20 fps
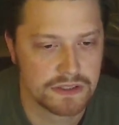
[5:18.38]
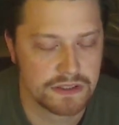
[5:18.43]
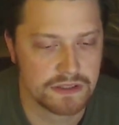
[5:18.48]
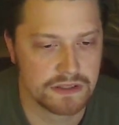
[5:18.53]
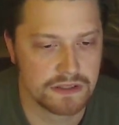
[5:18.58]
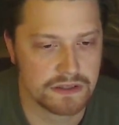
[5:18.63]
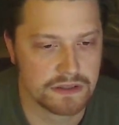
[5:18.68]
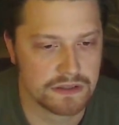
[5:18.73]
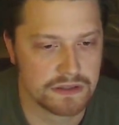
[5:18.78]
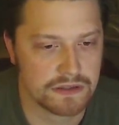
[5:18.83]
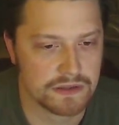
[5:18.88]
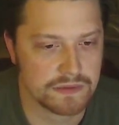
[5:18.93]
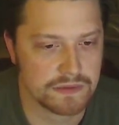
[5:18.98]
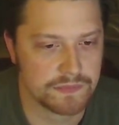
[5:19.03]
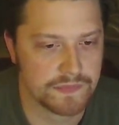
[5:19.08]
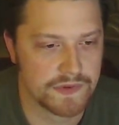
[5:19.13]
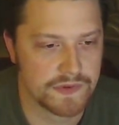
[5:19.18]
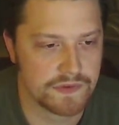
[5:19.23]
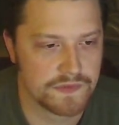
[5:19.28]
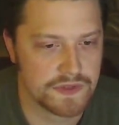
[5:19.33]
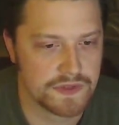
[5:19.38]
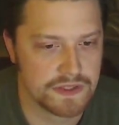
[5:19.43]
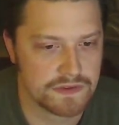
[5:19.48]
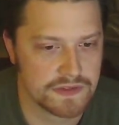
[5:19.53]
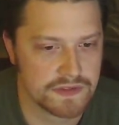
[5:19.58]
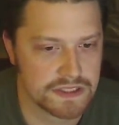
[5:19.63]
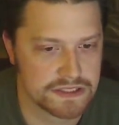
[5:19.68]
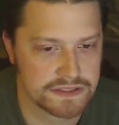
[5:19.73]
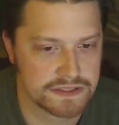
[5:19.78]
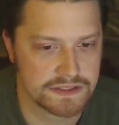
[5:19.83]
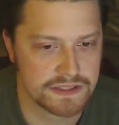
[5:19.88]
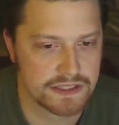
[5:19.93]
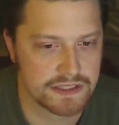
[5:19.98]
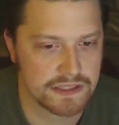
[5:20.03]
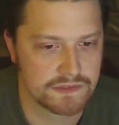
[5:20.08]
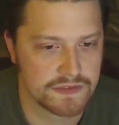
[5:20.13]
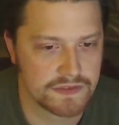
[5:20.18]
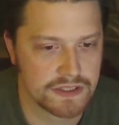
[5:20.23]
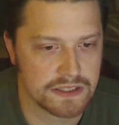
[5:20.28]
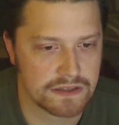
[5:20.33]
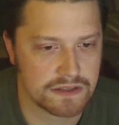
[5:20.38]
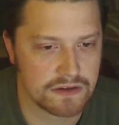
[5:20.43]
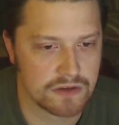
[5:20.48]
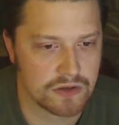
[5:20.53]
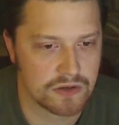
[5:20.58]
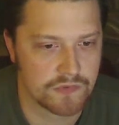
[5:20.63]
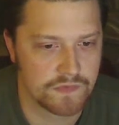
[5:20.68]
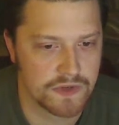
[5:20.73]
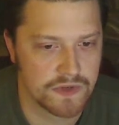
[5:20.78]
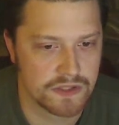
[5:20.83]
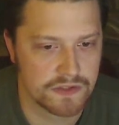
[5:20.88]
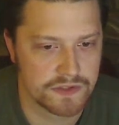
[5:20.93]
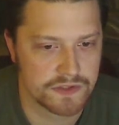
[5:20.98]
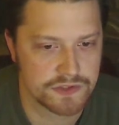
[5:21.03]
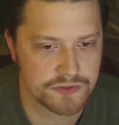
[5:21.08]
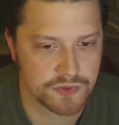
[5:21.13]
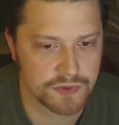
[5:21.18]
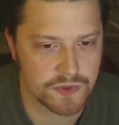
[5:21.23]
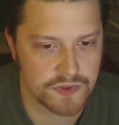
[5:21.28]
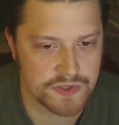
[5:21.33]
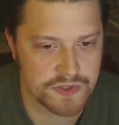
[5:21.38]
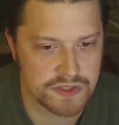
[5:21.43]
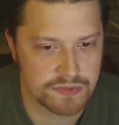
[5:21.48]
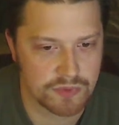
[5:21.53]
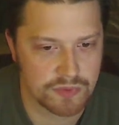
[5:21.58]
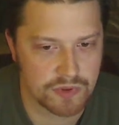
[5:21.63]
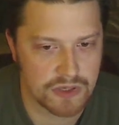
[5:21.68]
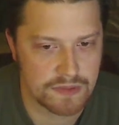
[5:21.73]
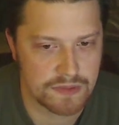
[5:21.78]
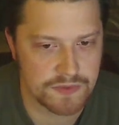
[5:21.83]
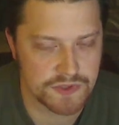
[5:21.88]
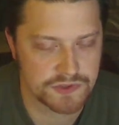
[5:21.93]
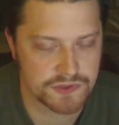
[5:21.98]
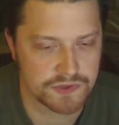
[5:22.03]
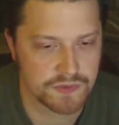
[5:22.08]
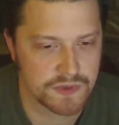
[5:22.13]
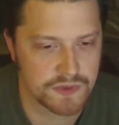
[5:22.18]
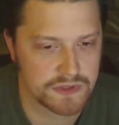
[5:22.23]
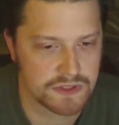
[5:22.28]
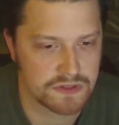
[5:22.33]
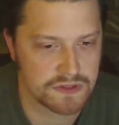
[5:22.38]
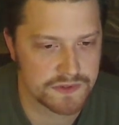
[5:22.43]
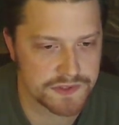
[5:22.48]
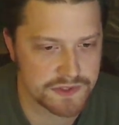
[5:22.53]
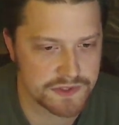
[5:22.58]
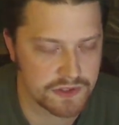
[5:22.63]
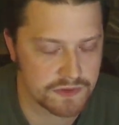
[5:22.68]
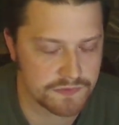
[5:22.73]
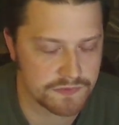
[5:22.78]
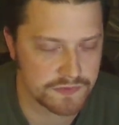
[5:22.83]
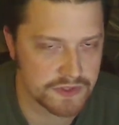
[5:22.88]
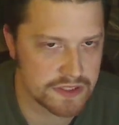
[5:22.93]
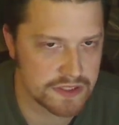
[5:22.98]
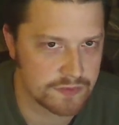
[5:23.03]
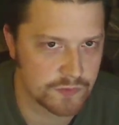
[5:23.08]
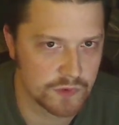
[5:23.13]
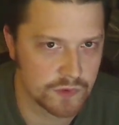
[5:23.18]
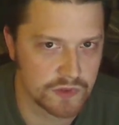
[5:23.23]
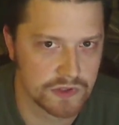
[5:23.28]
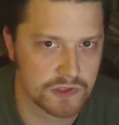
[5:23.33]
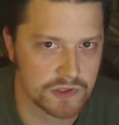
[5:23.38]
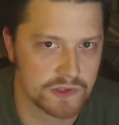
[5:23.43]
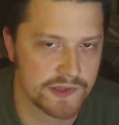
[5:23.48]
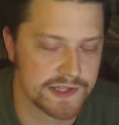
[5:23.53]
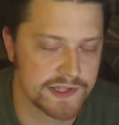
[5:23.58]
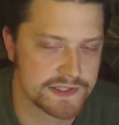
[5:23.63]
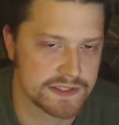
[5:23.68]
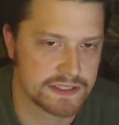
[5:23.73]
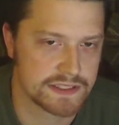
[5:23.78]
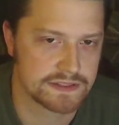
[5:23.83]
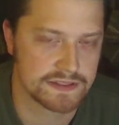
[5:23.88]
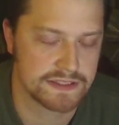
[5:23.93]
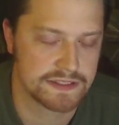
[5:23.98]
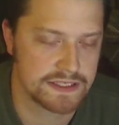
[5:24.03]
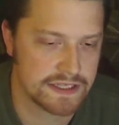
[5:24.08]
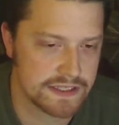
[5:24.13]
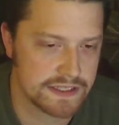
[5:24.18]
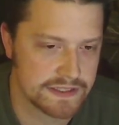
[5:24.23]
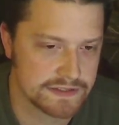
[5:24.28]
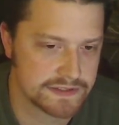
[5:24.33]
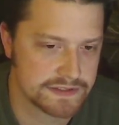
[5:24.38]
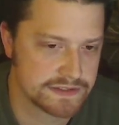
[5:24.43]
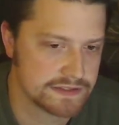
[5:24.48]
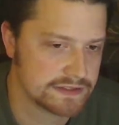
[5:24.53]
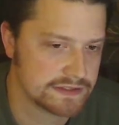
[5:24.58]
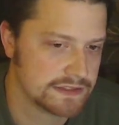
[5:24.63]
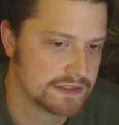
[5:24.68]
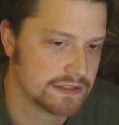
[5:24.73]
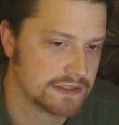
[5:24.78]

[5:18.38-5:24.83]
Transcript: um, if he thinks that I've got hard feelings towards him or I'm just going there to start a flame war, that's not the case.